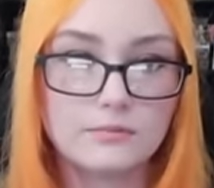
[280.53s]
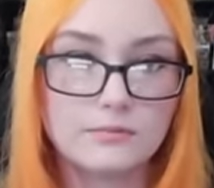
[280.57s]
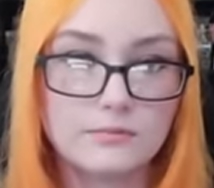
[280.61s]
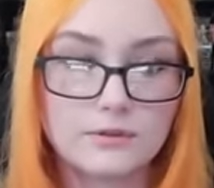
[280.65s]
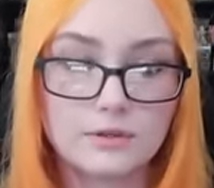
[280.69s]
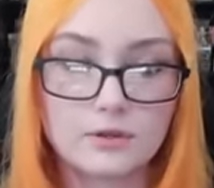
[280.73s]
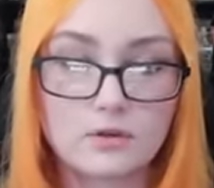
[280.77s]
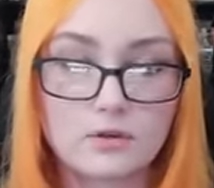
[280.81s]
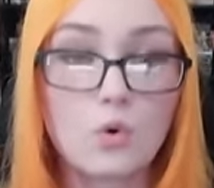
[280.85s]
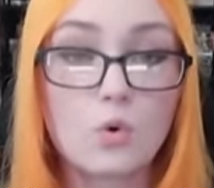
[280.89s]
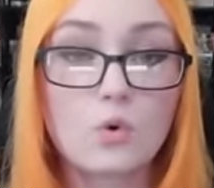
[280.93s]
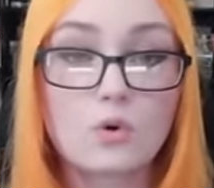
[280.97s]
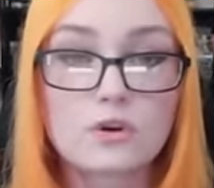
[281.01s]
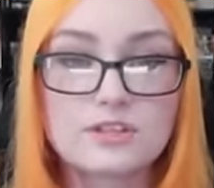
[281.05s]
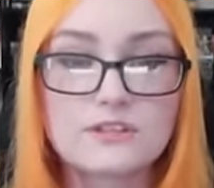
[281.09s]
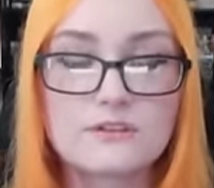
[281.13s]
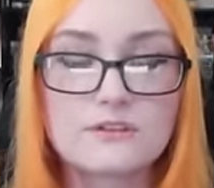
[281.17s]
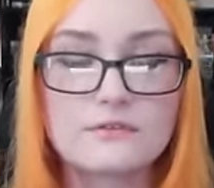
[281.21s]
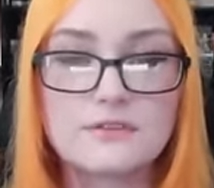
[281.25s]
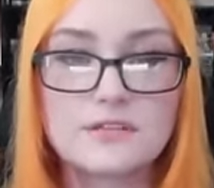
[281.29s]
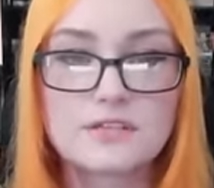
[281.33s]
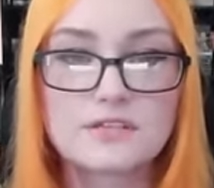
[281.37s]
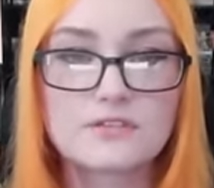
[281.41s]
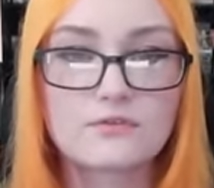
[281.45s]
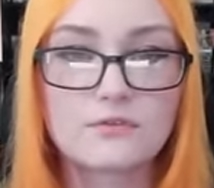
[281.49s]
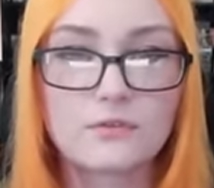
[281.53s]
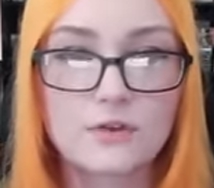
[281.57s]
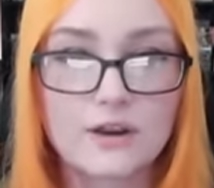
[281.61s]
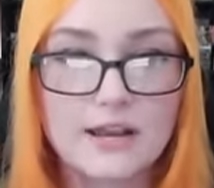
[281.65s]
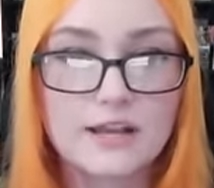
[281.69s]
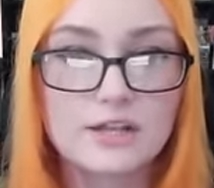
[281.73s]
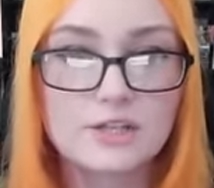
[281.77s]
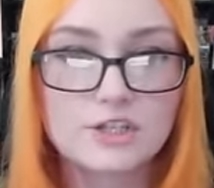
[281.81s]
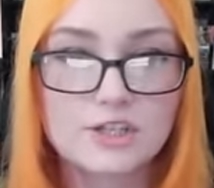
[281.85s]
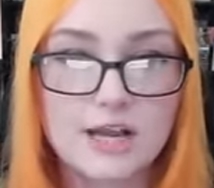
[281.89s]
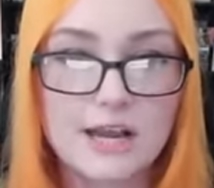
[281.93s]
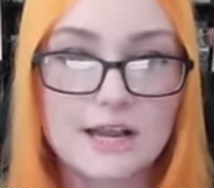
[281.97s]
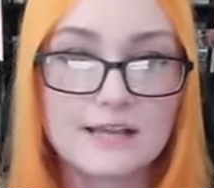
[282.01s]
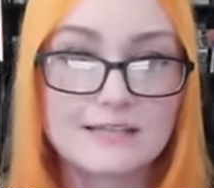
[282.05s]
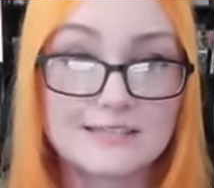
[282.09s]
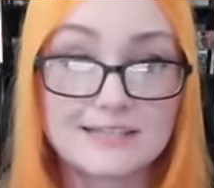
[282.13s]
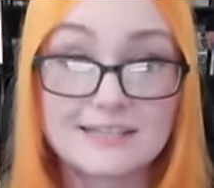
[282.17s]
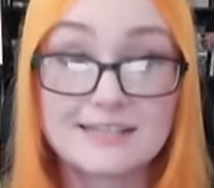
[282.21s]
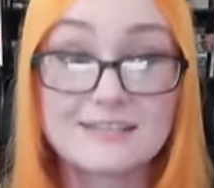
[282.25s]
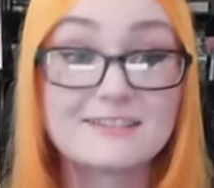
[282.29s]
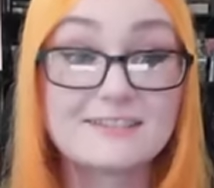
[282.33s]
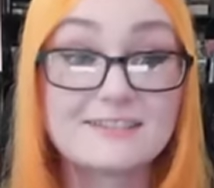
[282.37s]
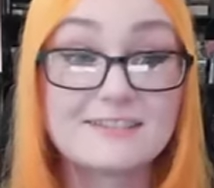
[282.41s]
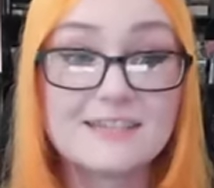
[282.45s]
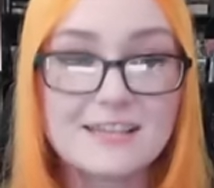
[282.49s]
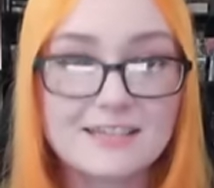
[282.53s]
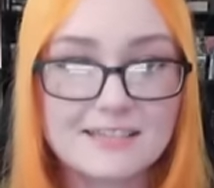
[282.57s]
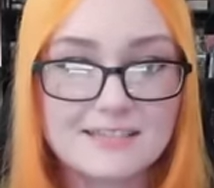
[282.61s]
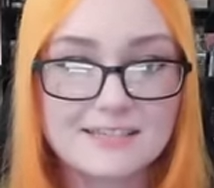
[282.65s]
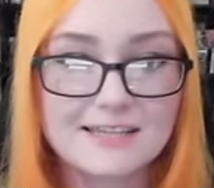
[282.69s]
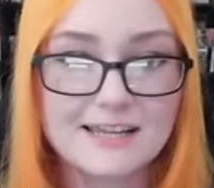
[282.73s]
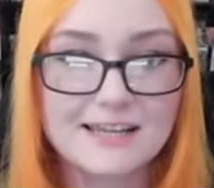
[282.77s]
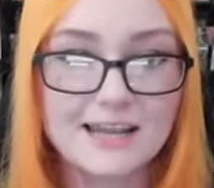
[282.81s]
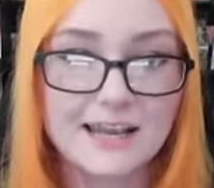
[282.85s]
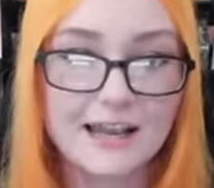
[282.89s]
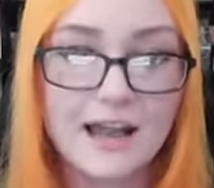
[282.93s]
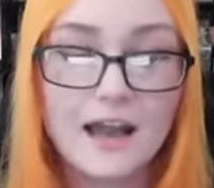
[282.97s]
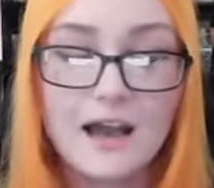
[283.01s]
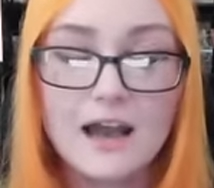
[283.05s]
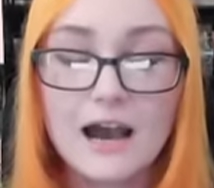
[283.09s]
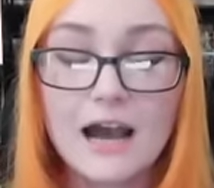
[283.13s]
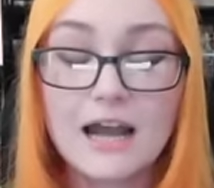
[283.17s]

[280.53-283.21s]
the course of this franchise existing